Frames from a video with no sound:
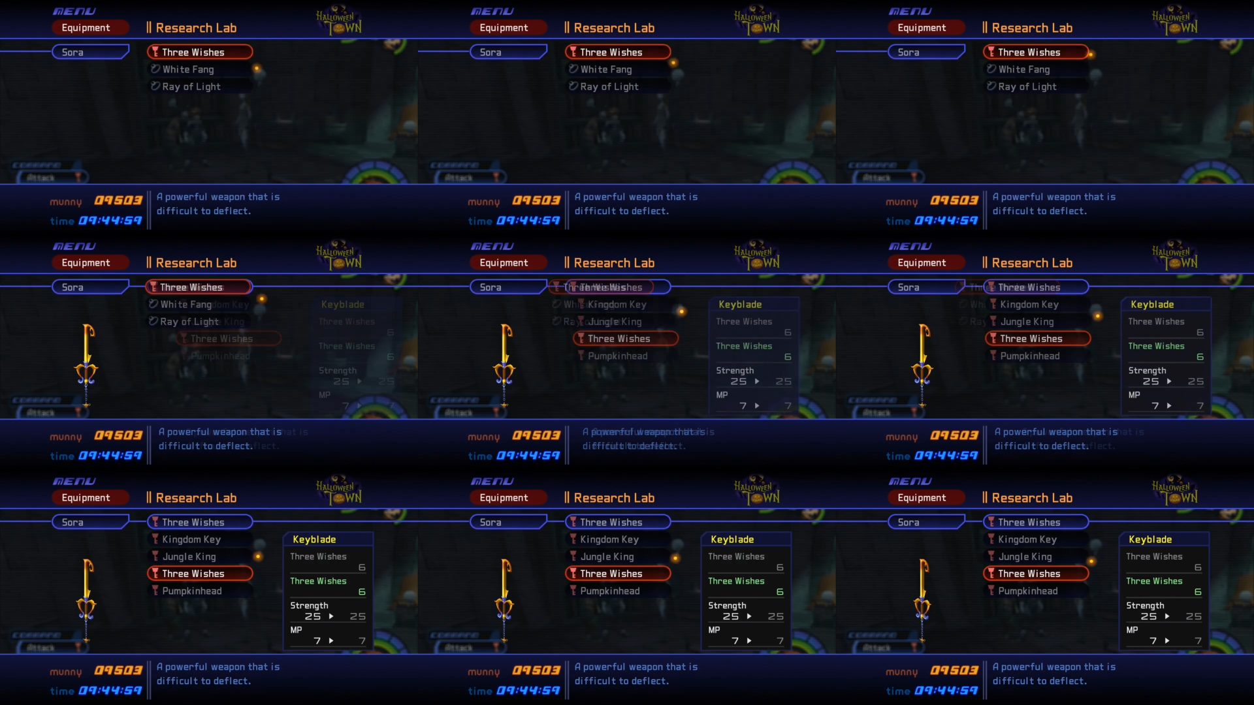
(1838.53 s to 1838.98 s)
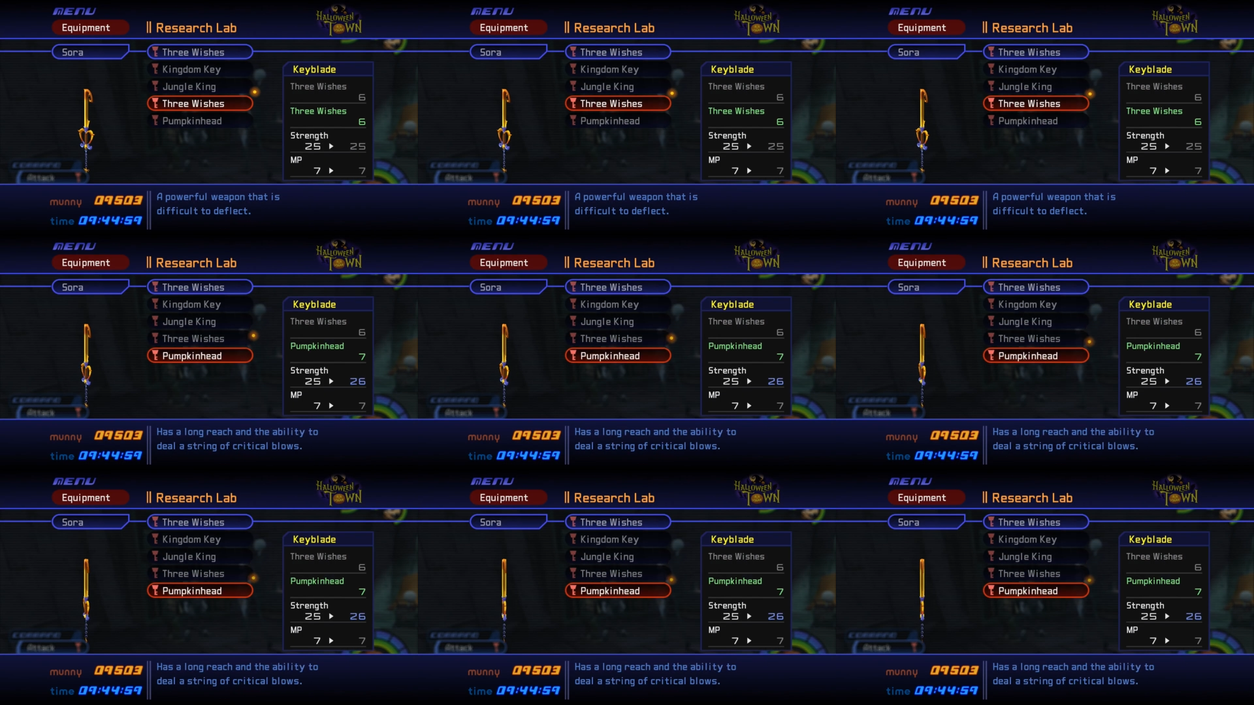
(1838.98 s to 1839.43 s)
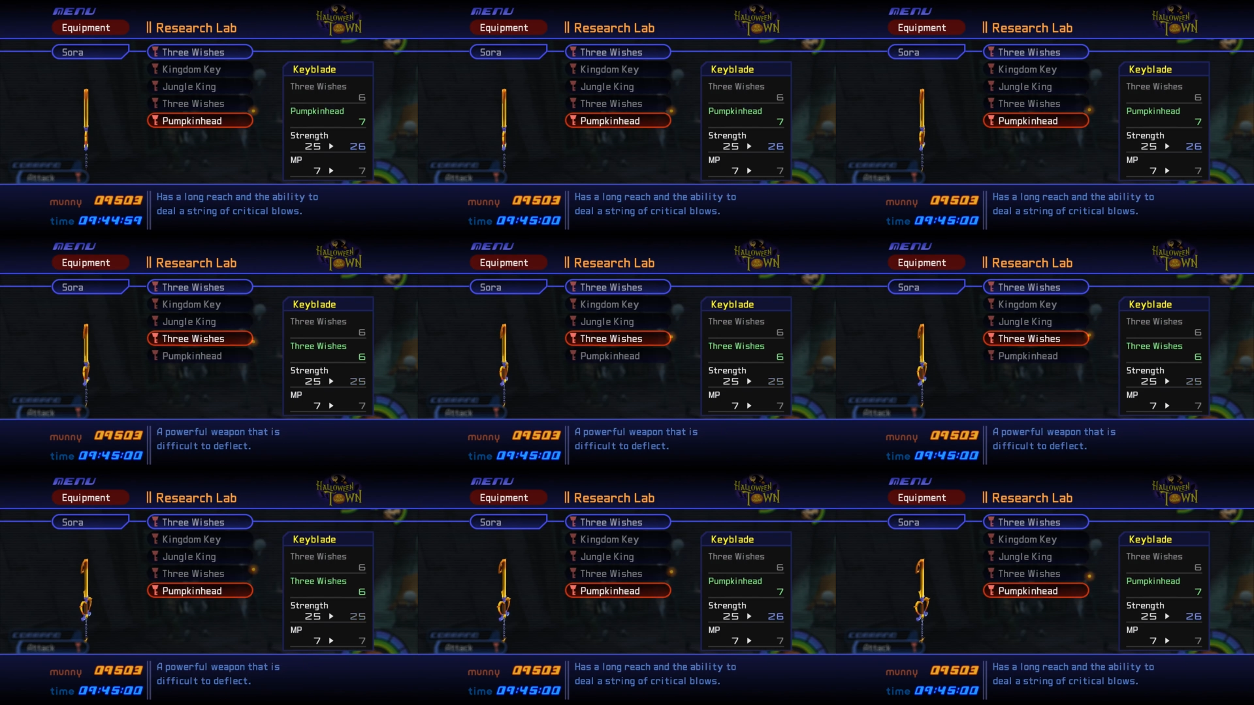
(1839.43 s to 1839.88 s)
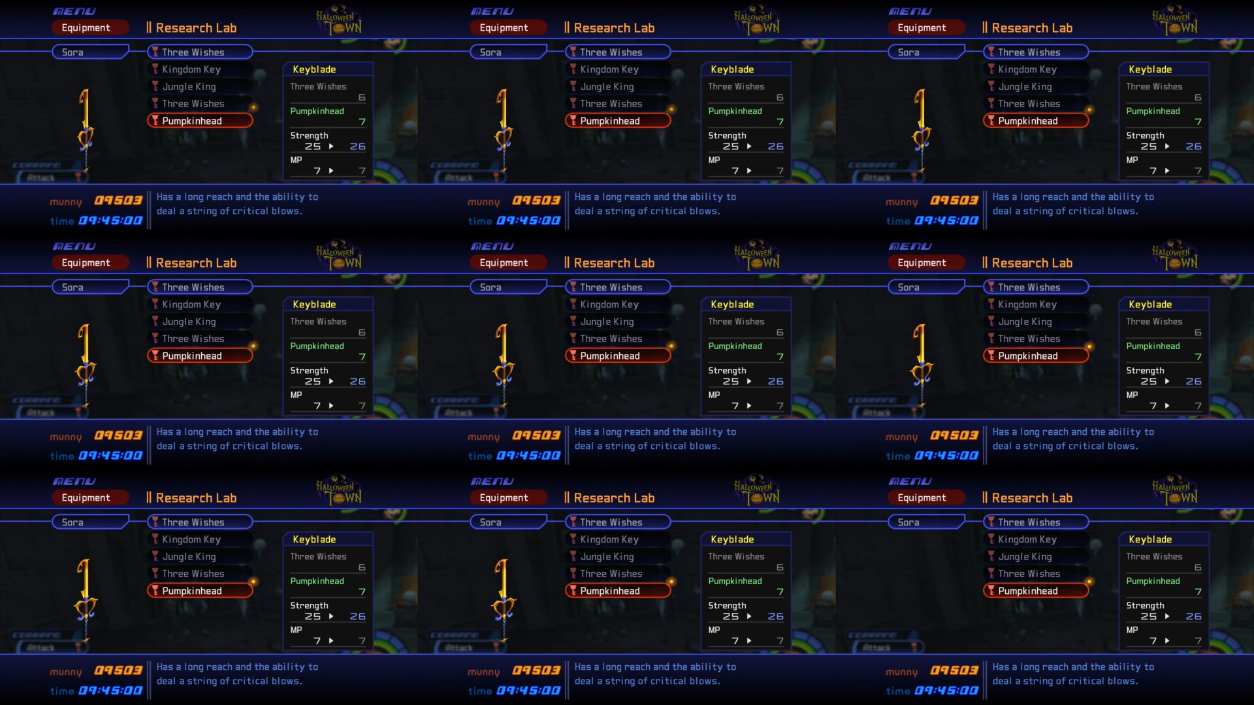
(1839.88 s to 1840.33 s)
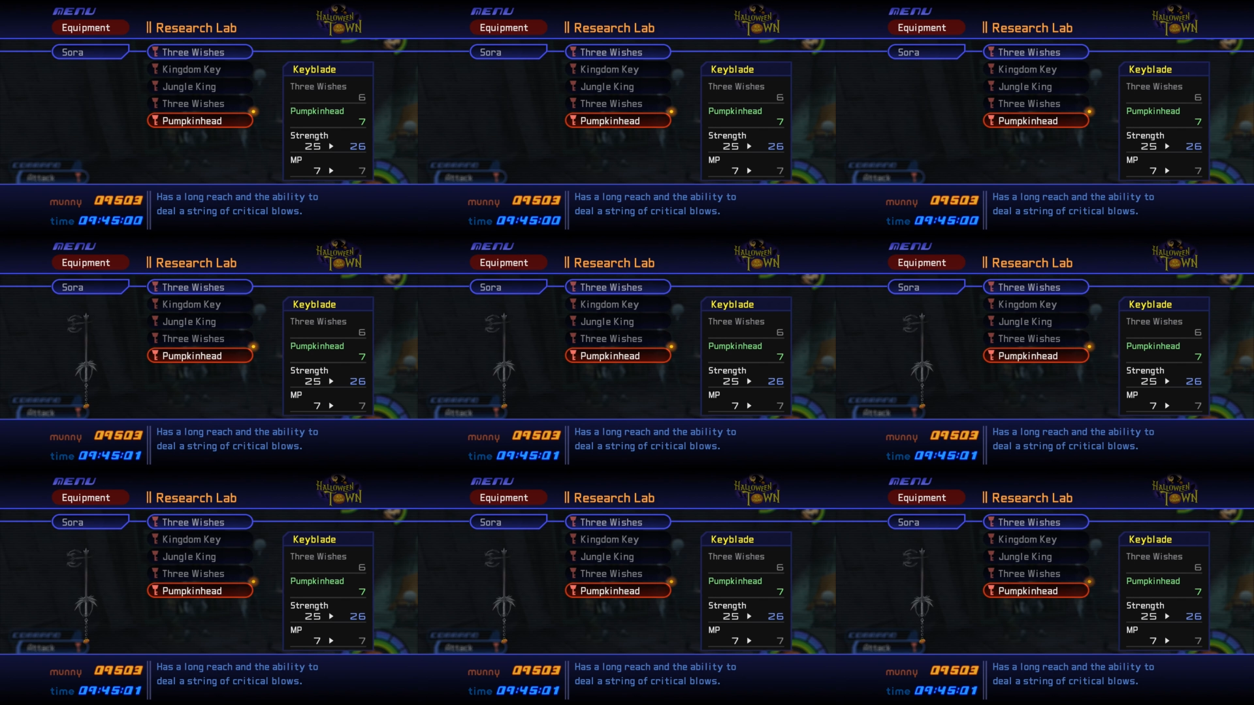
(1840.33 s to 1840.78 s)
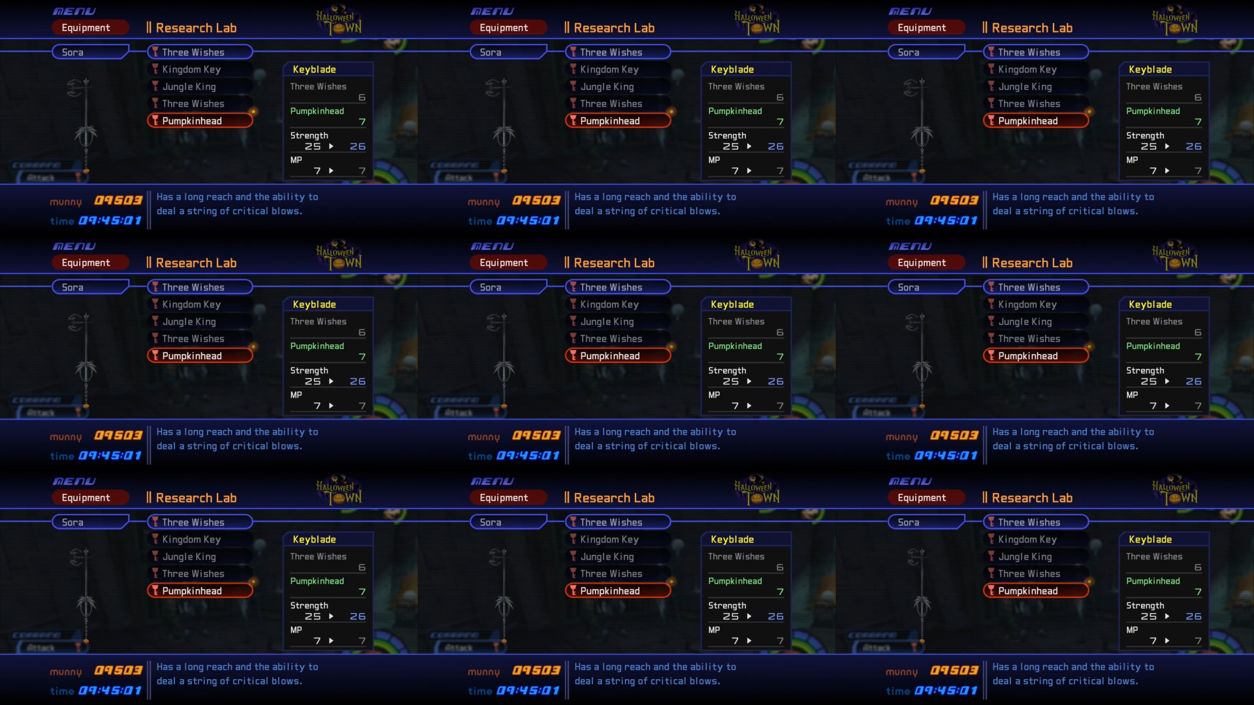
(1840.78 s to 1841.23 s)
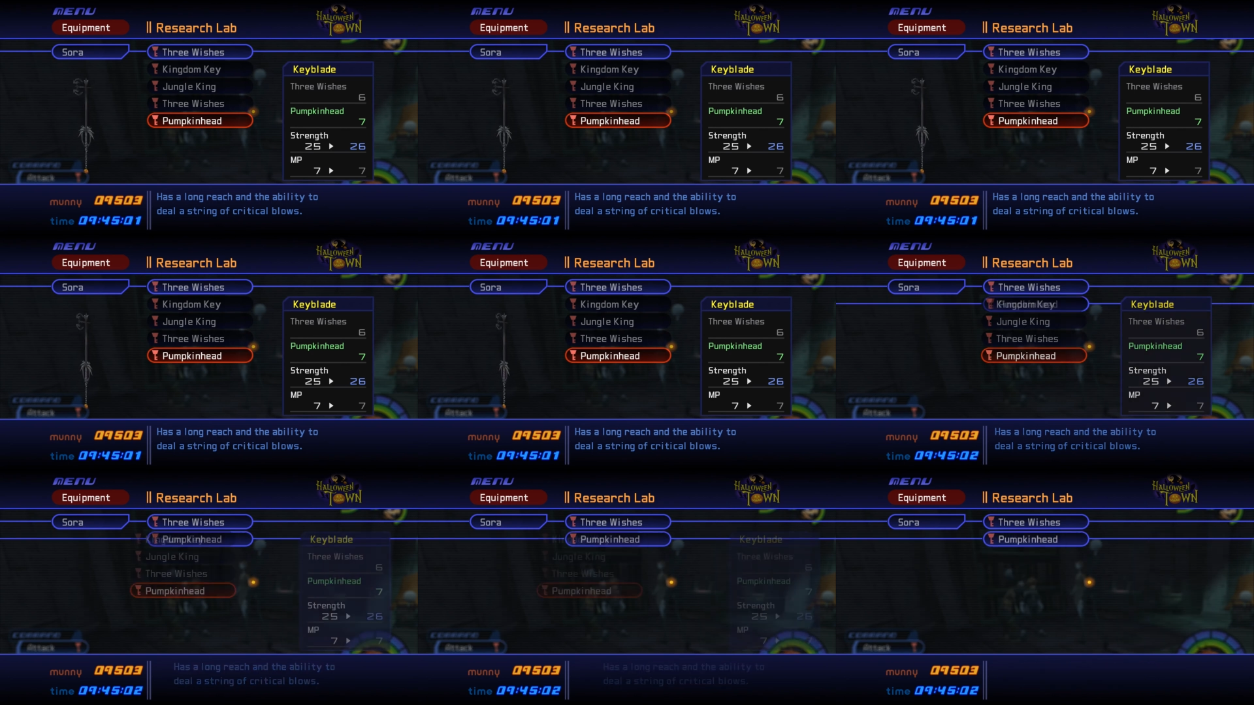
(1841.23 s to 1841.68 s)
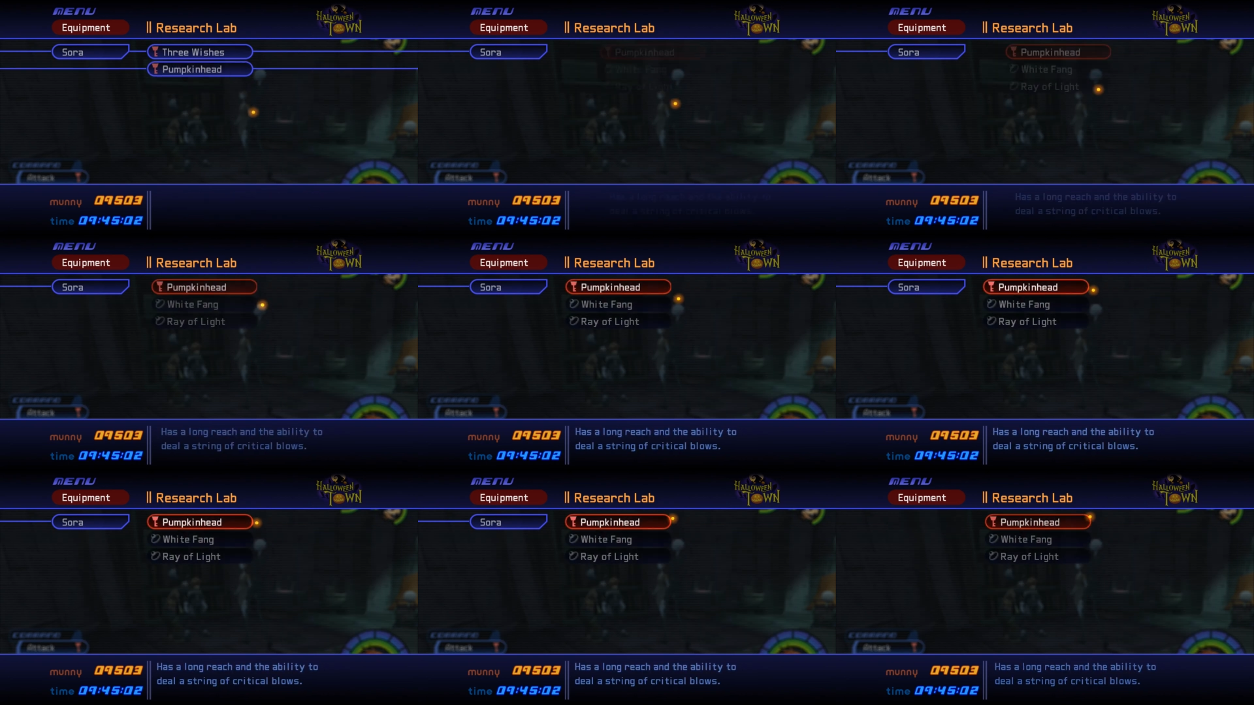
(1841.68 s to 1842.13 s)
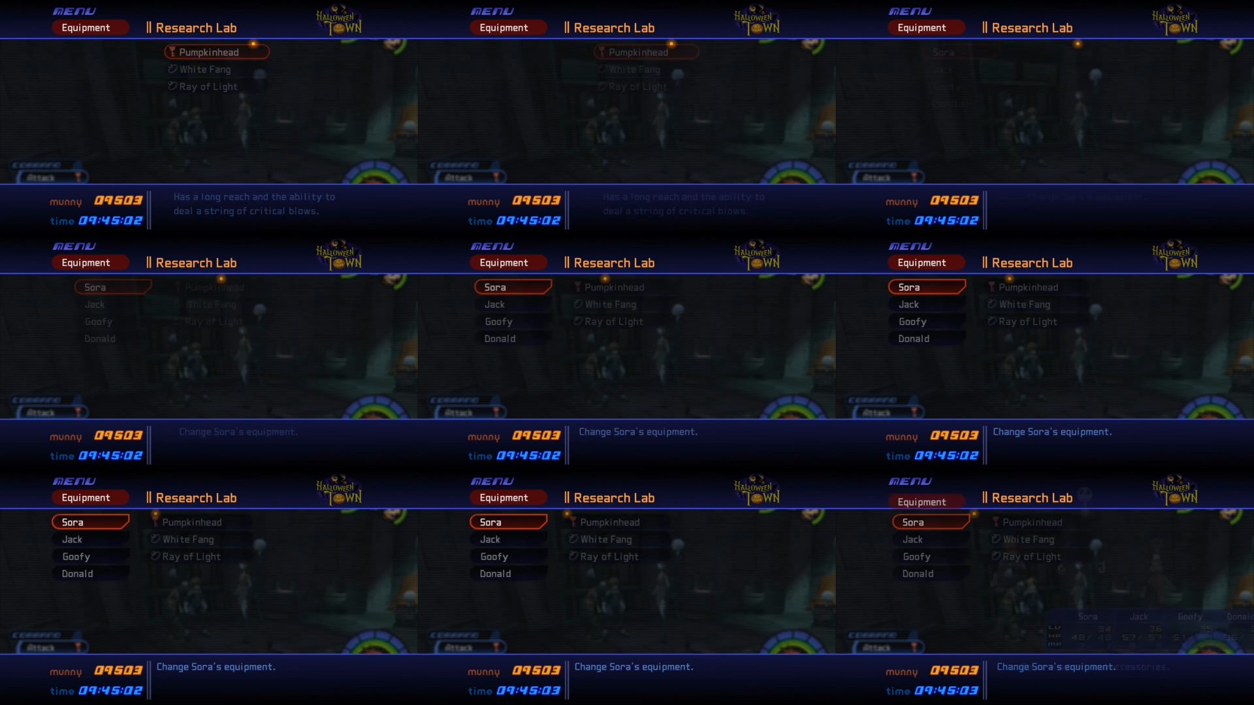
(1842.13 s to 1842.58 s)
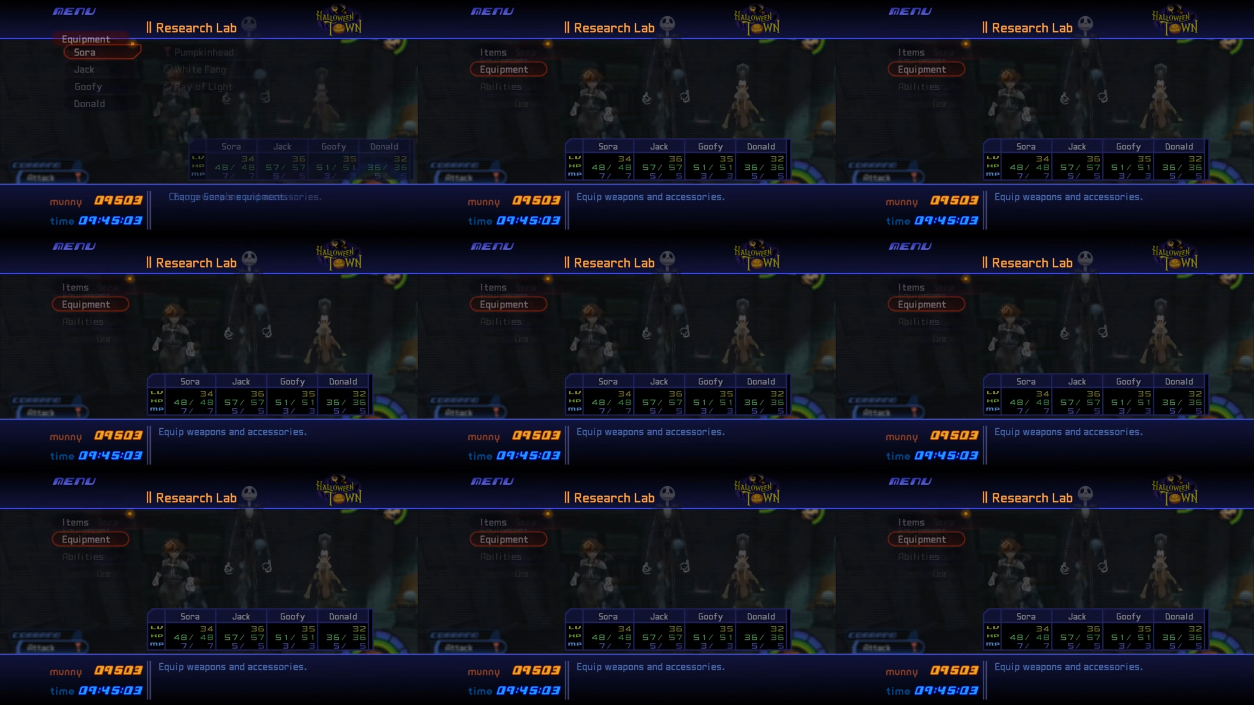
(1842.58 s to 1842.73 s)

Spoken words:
(no speaker visible)